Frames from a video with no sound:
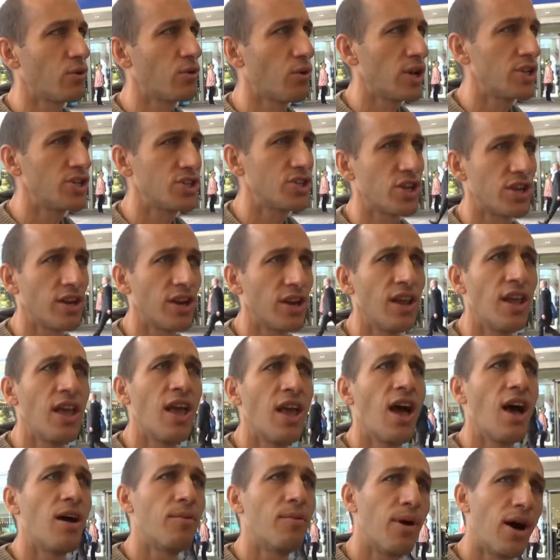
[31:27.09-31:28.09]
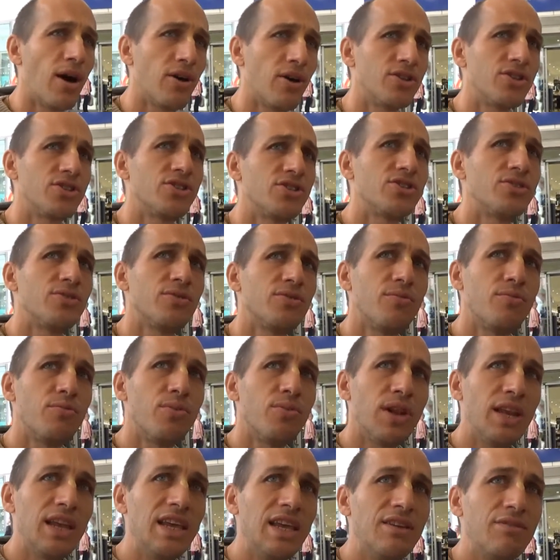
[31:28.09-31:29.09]
question about
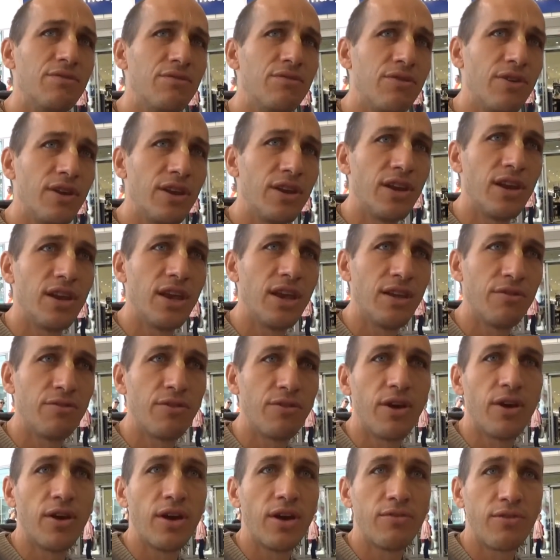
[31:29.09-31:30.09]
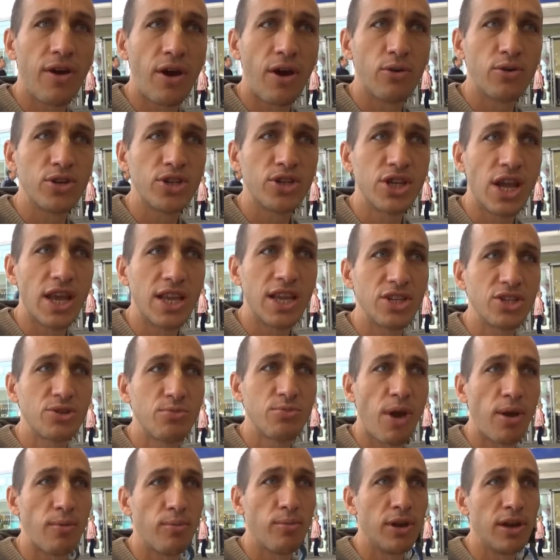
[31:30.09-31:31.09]
belief, if I would change
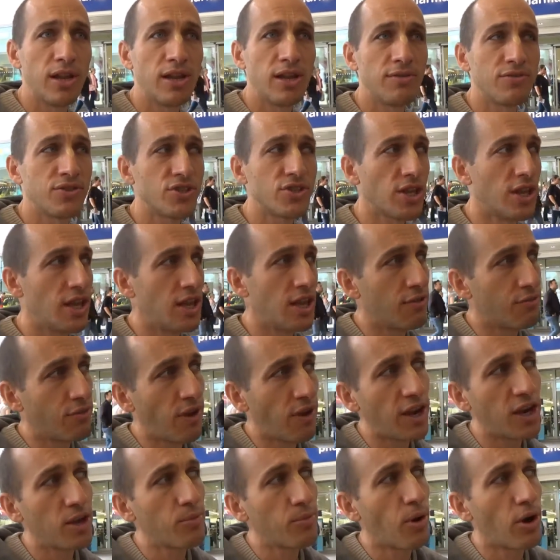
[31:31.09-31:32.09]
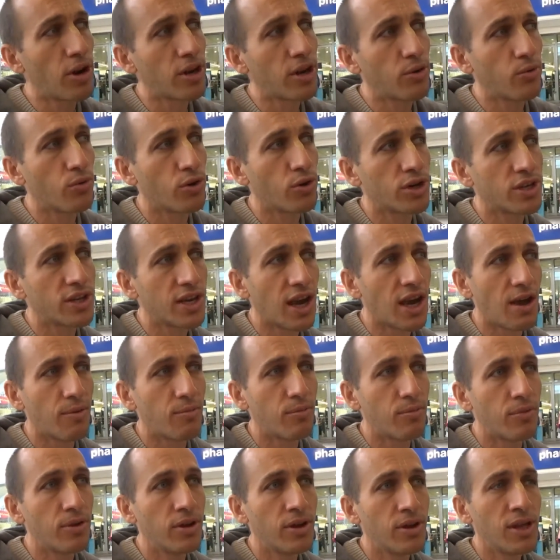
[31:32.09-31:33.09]
my beliefs. If anybody would come
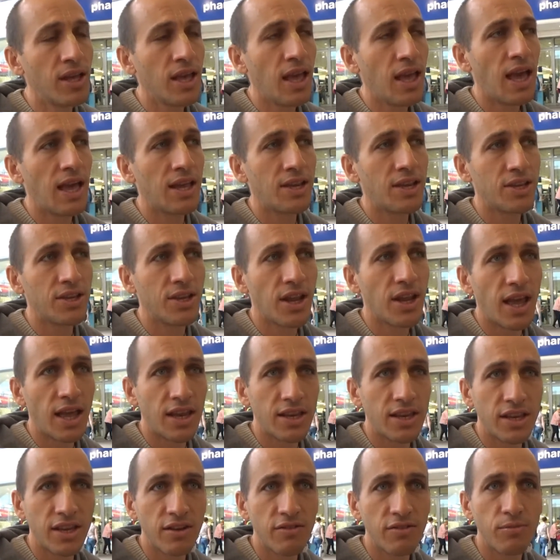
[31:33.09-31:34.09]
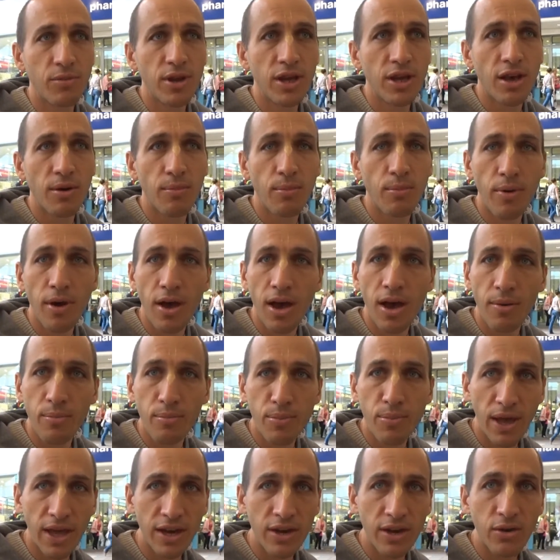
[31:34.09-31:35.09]
and give me a
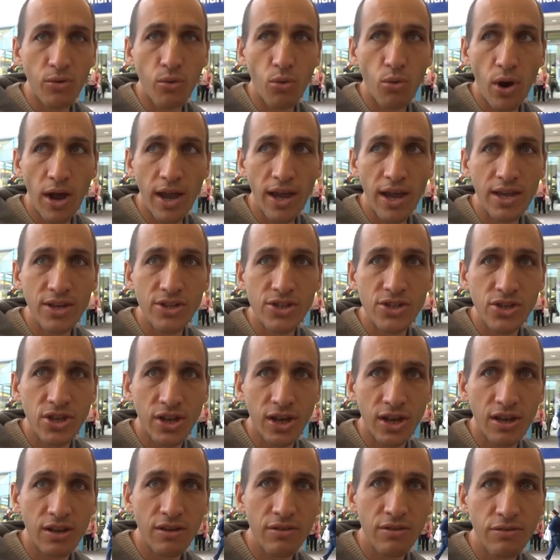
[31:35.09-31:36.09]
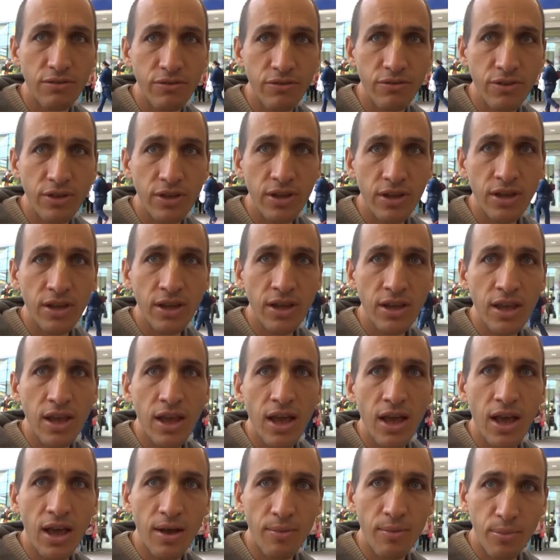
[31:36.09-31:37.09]
better way to live,
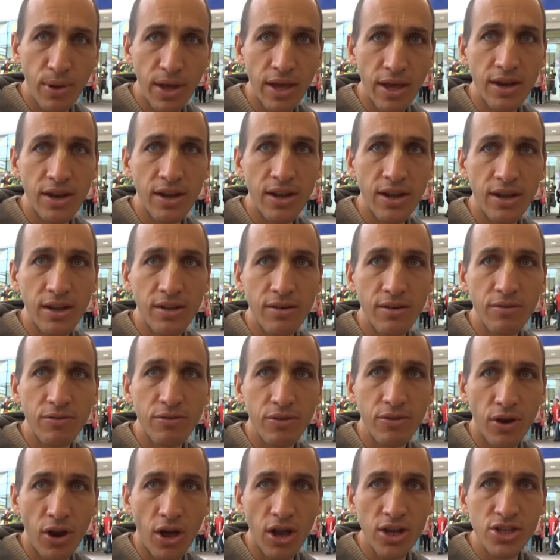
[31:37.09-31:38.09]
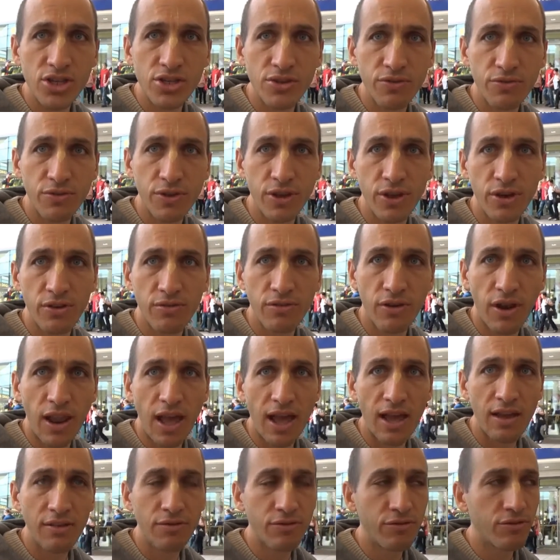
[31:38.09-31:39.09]
a better philosophy of
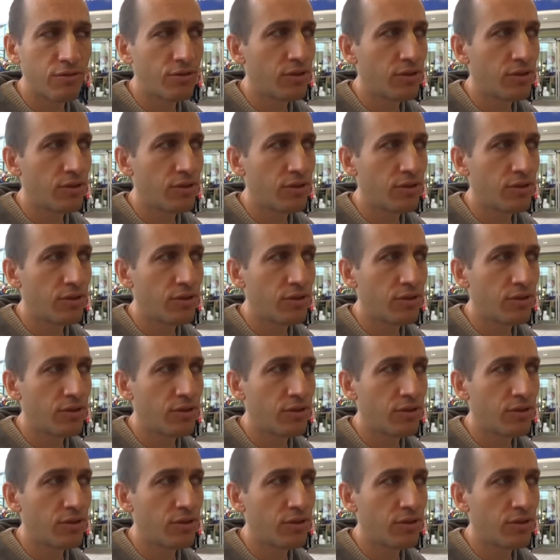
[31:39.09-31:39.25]
life,